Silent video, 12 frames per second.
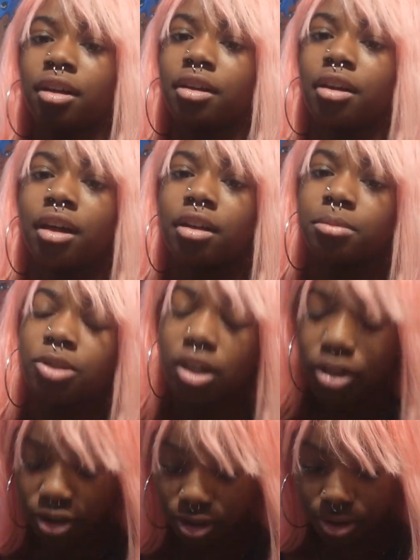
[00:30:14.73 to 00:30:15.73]
Now that I'm
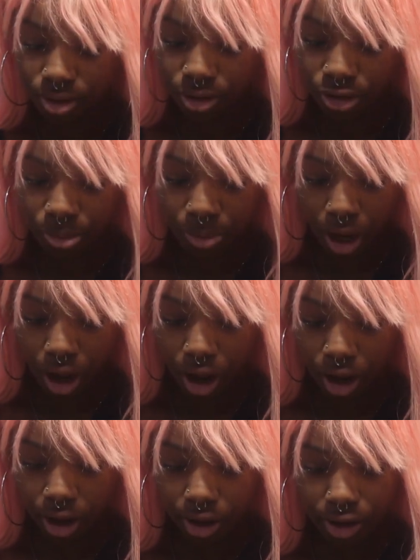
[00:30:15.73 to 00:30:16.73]
trying to do YouTube,
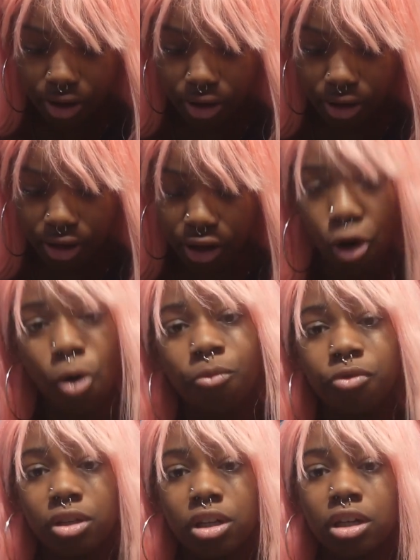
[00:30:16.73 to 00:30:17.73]
I can
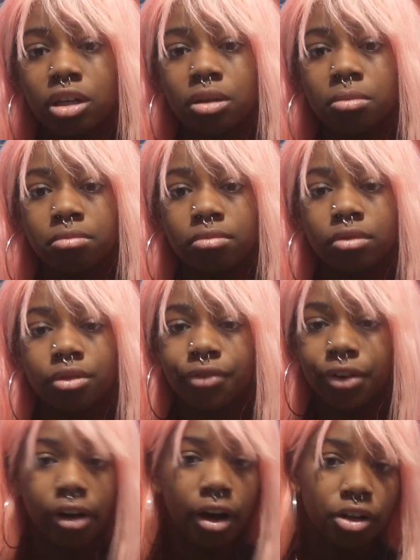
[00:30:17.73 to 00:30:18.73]
hopefully
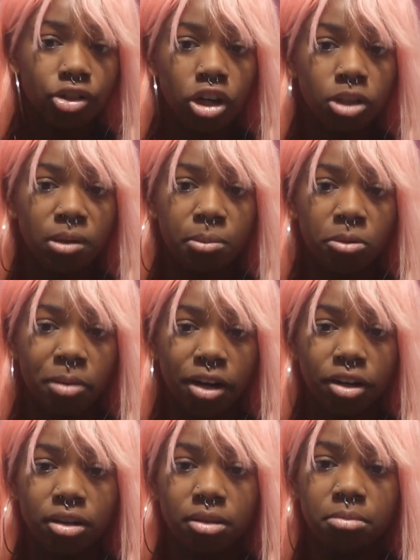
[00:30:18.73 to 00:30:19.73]
figure out how to talk to people
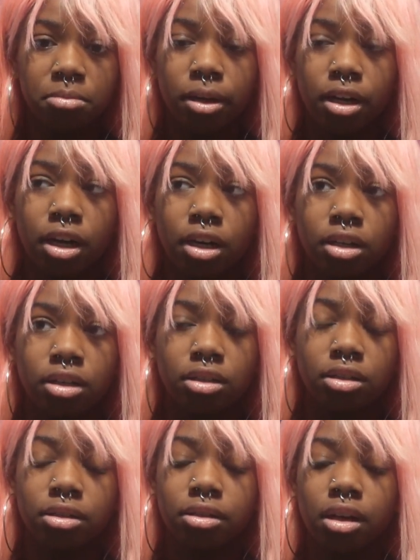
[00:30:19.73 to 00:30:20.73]
better,
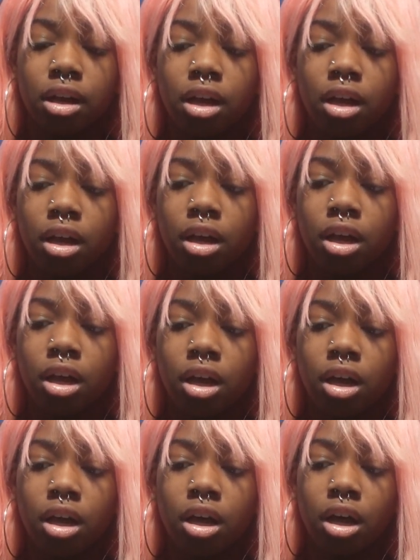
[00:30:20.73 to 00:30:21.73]
because
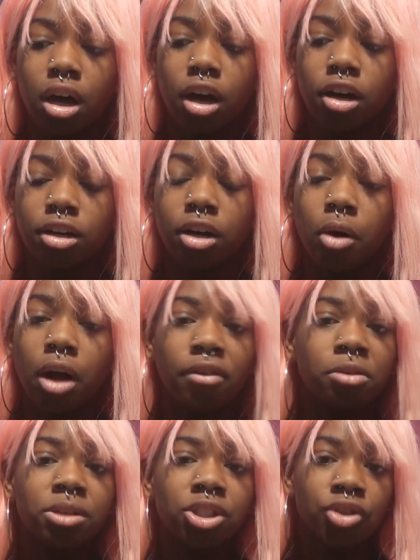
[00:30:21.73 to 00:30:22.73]
I don't know, I've
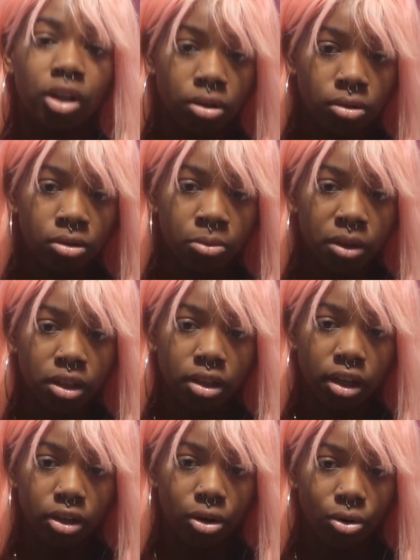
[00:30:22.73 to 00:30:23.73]
always struggled with
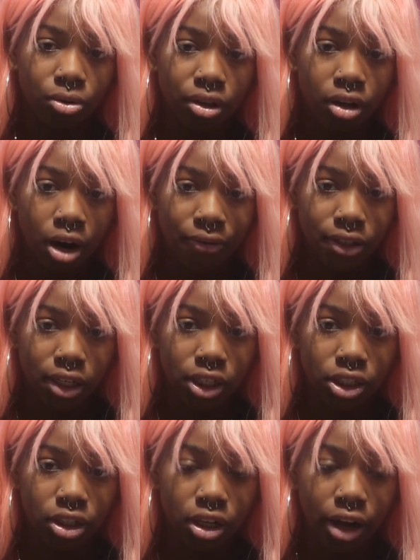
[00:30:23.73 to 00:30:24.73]
like holding
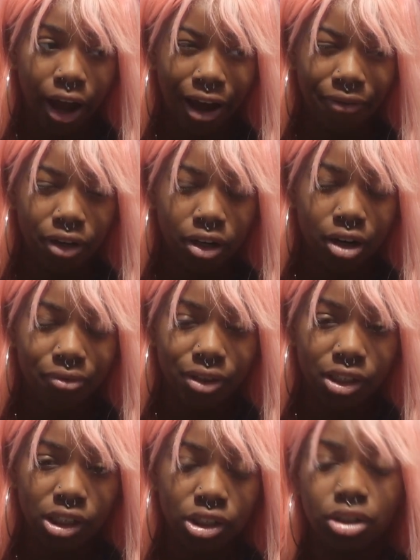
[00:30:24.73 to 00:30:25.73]
conversation and having
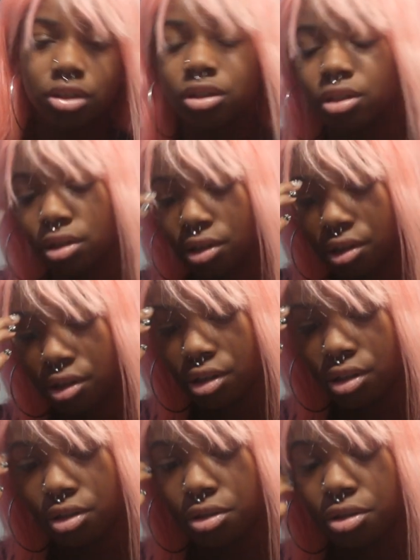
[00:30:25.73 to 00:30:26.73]
conversations.
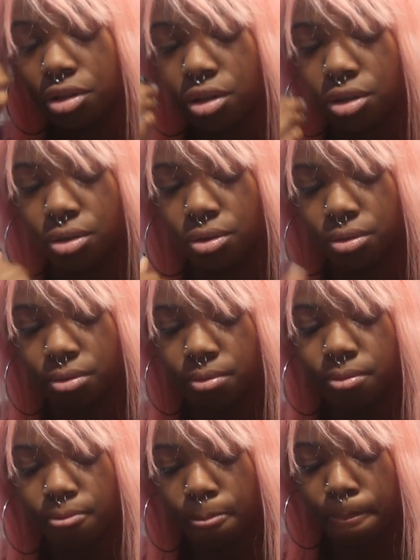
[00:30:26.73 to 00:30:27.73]
So
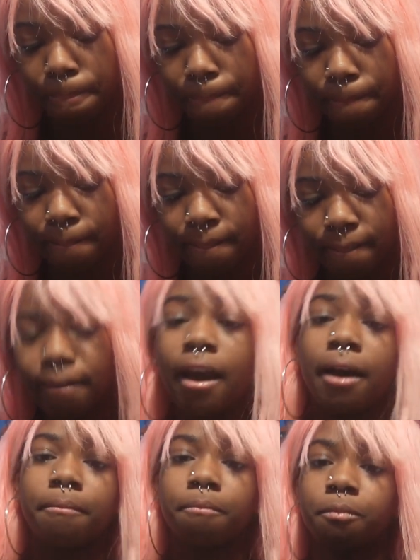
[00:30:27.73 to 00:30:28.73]

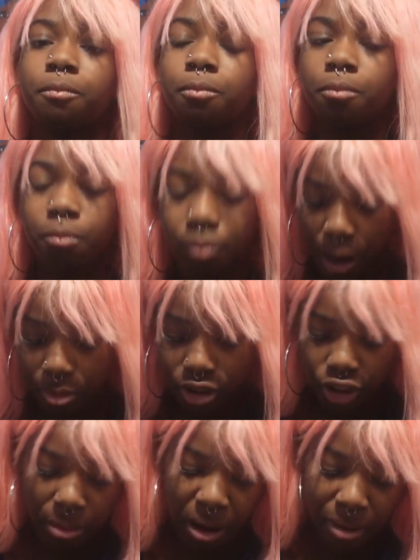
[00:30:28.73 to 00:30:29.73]
yeah, I'm gonna
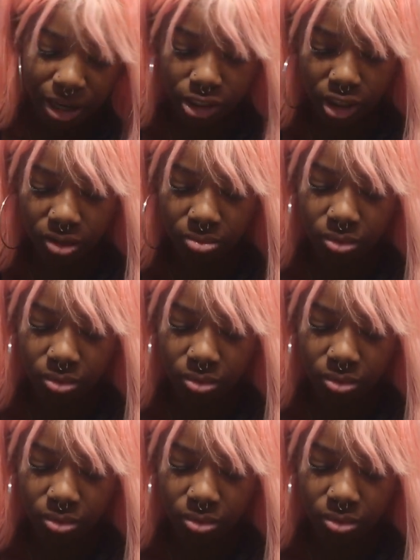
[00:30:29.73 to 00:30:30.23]
try my best though.